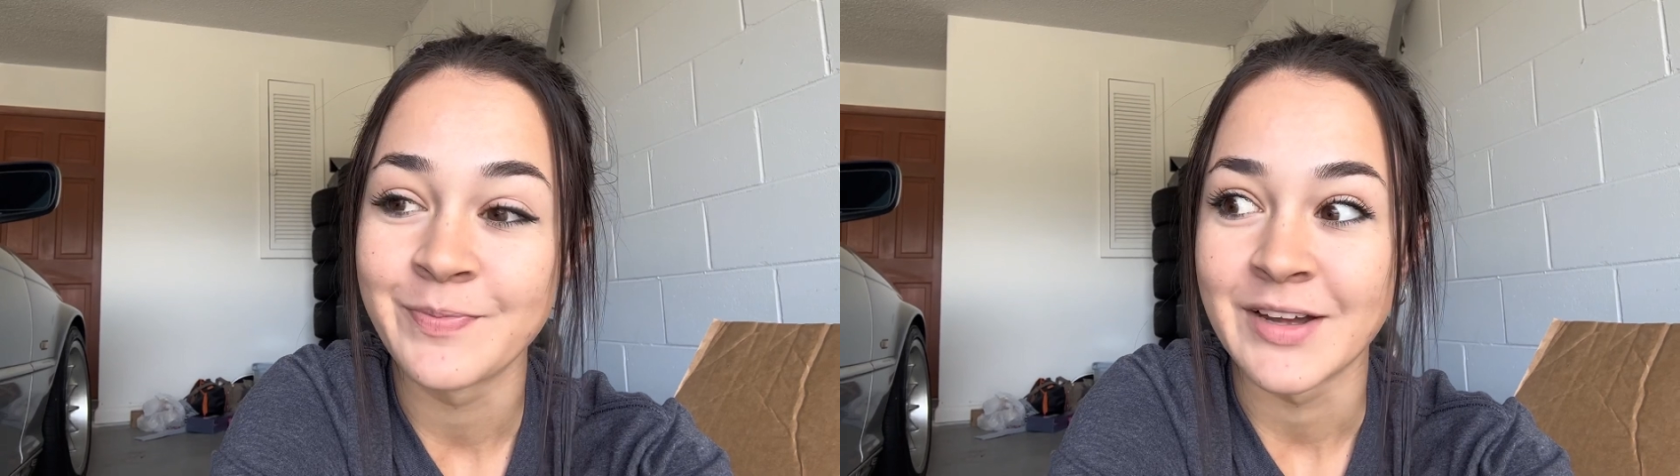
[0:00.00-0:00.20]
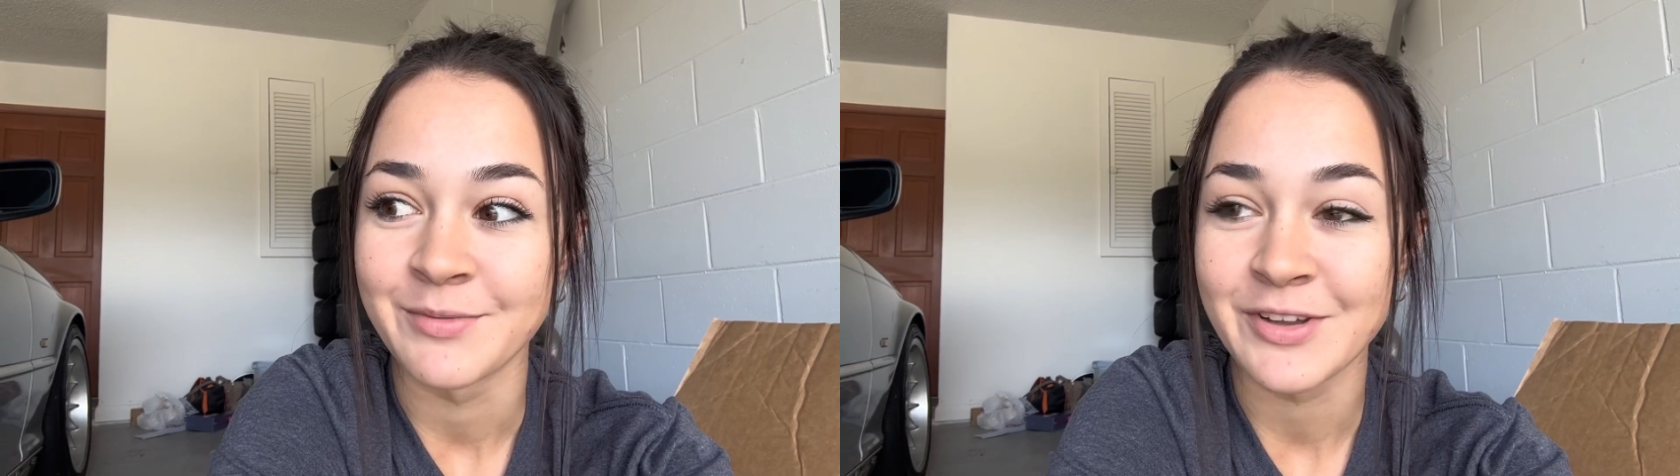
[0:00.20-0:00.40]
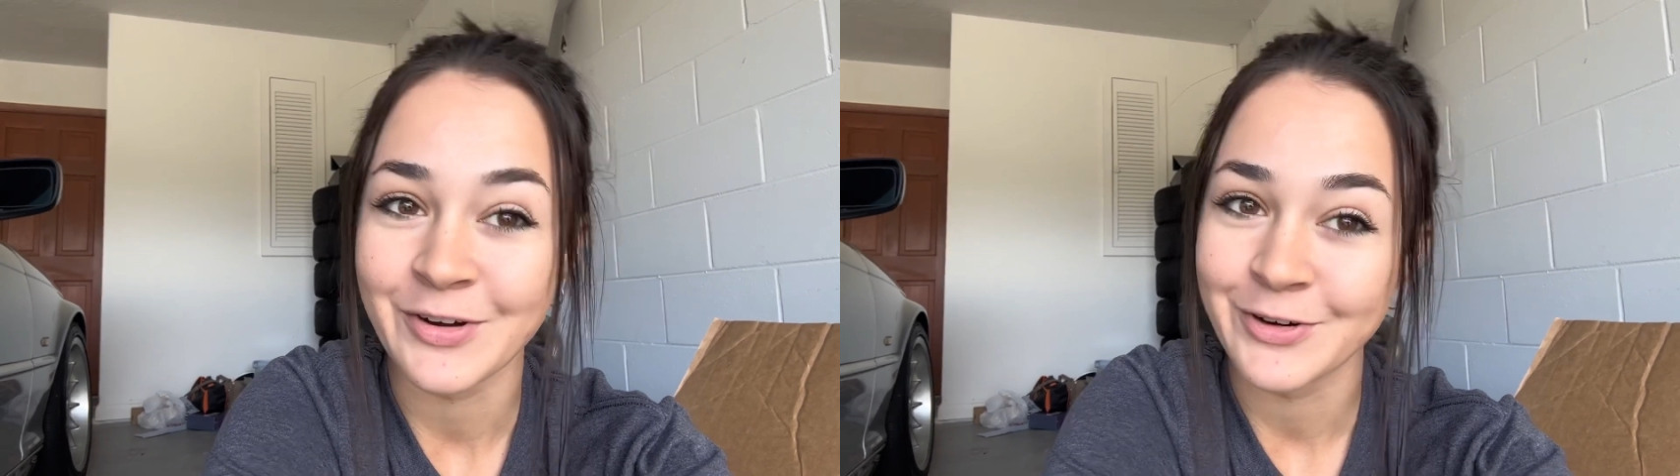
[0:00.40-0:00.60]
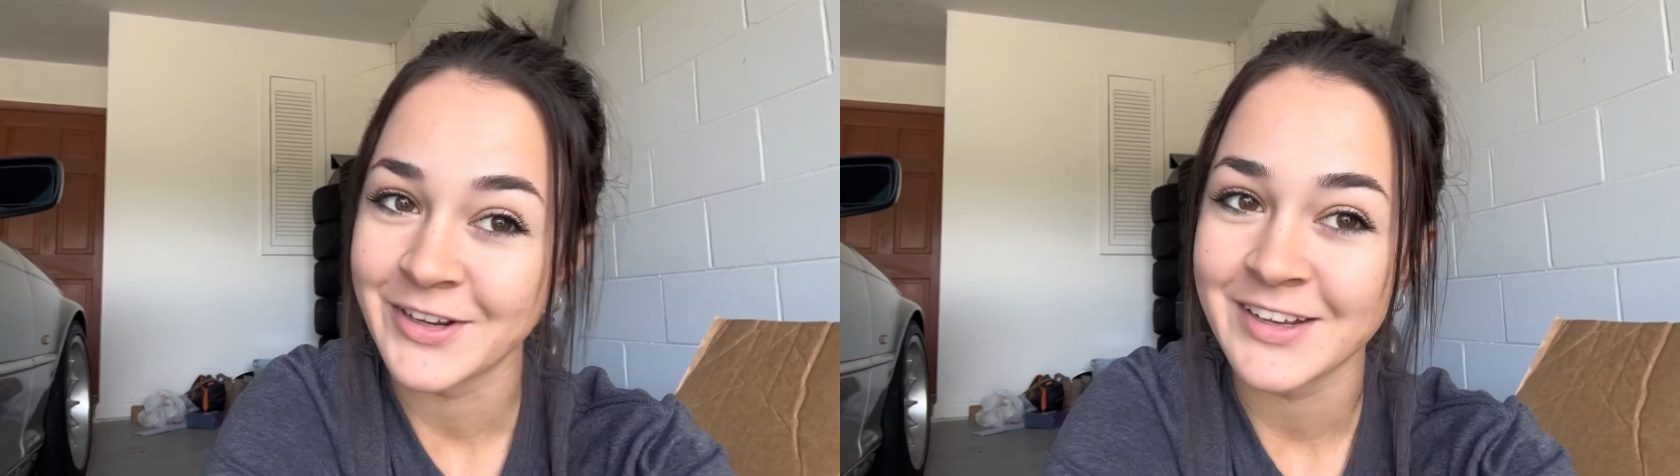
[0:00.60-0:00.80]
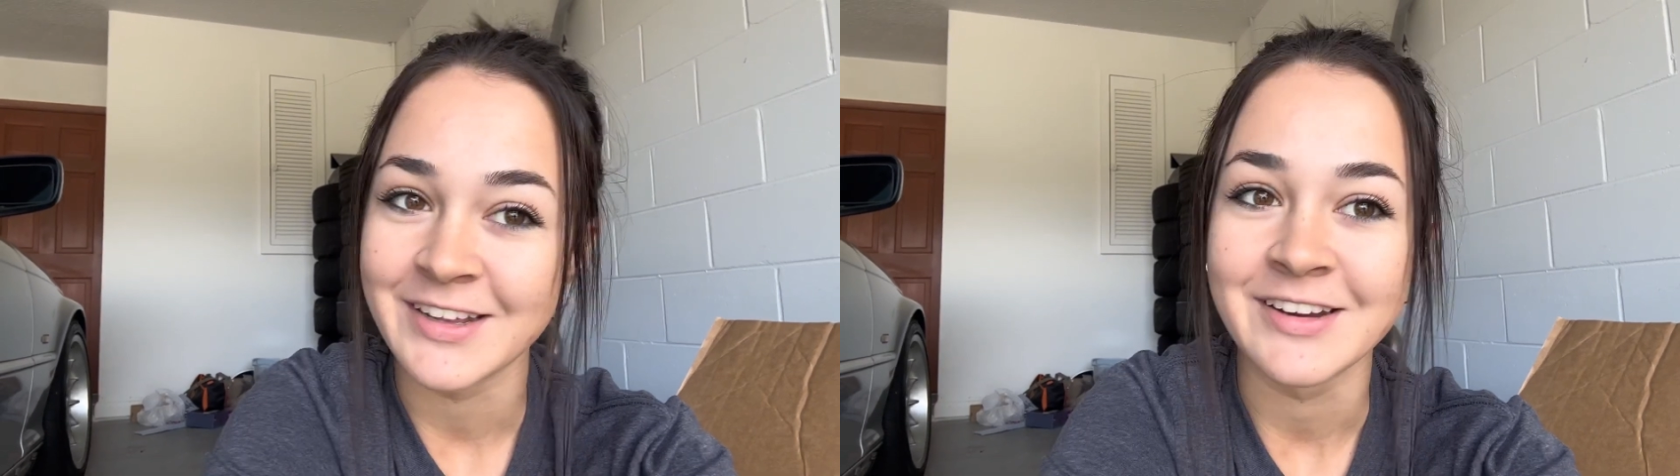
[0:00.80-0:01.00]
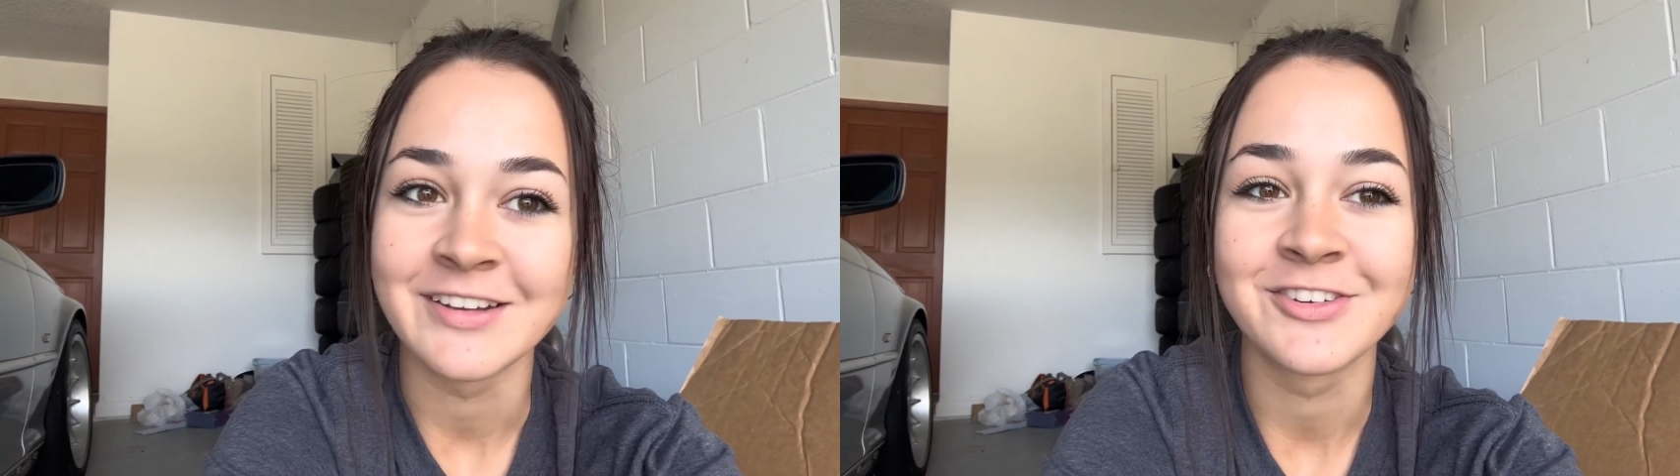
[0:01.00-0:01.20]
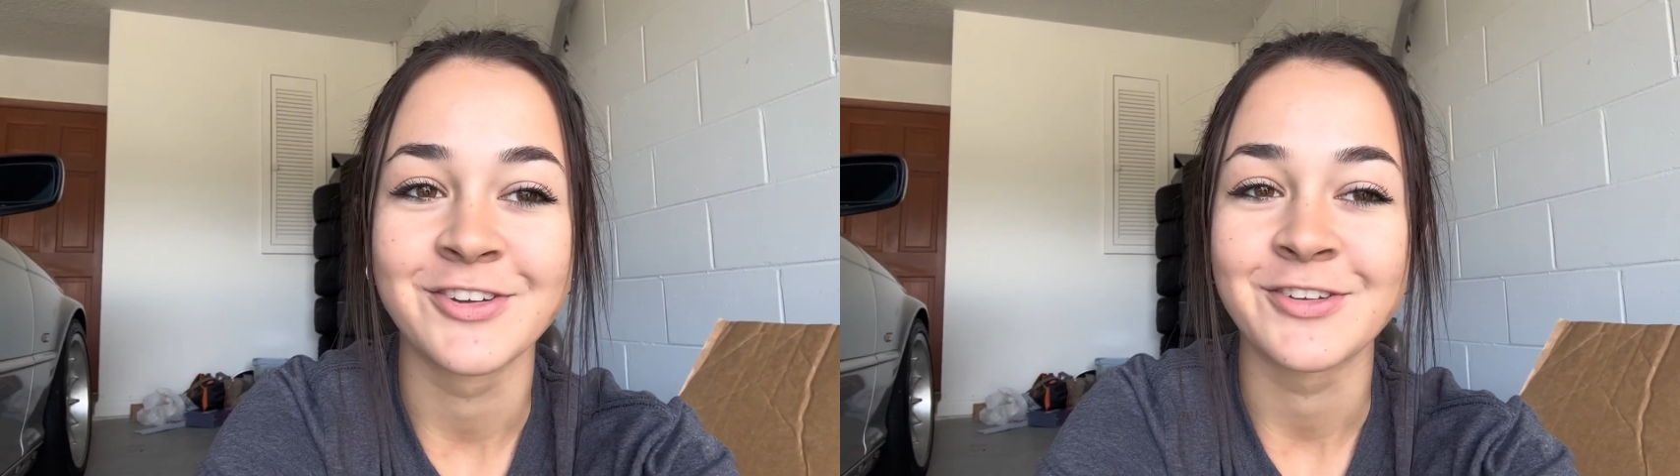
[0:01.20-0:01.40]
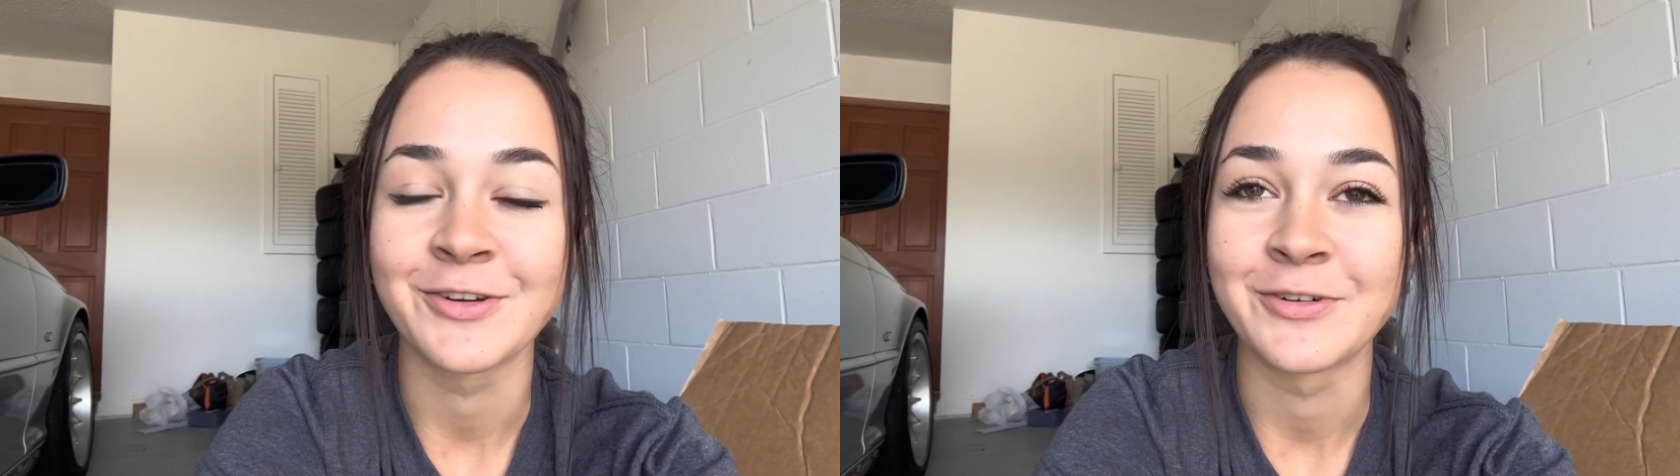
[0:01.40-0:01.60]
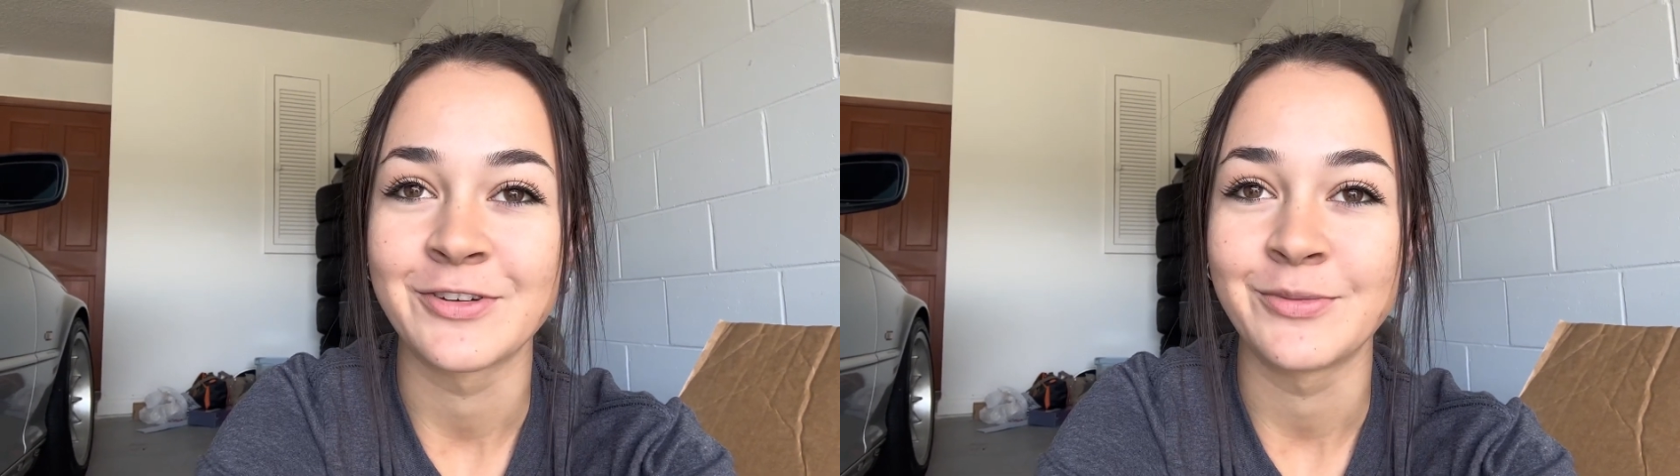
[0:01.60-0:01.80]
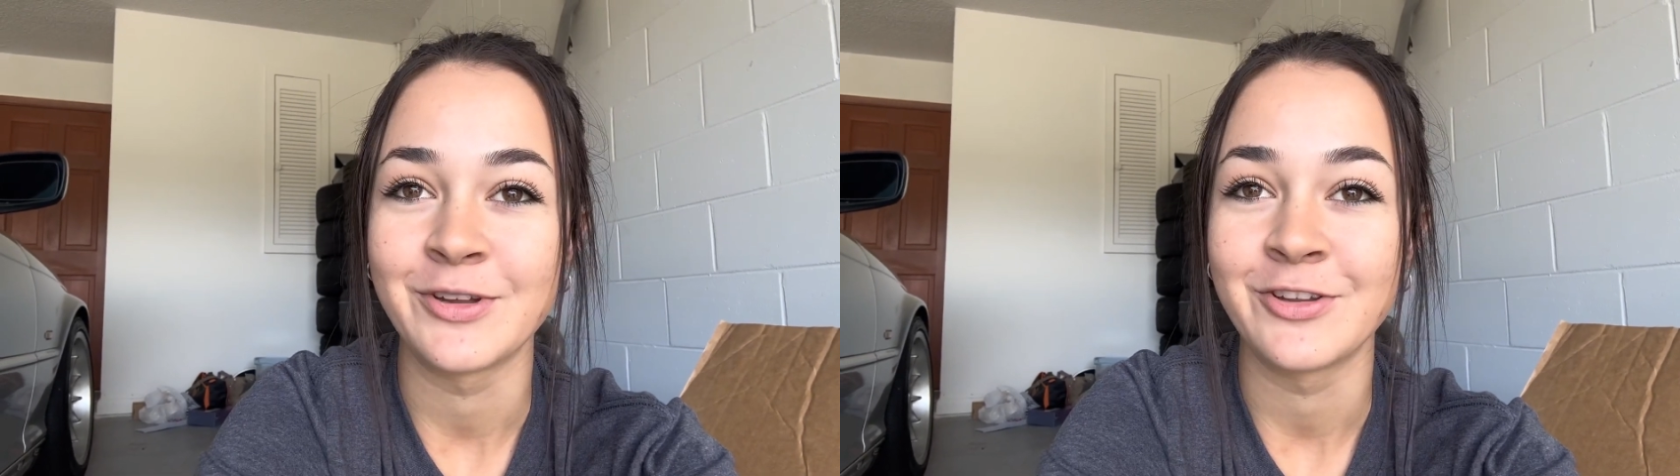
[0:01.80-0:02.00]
I'm sorry, it is just going to be